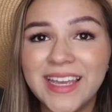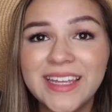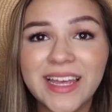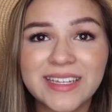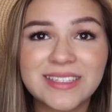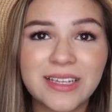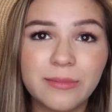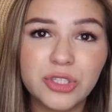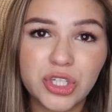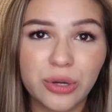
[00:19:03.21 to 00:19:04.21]
He likes
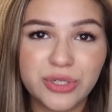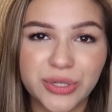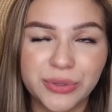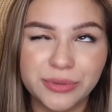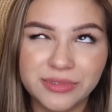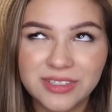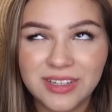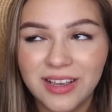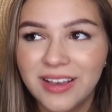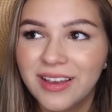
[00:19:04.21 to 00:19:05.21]
some show tunes.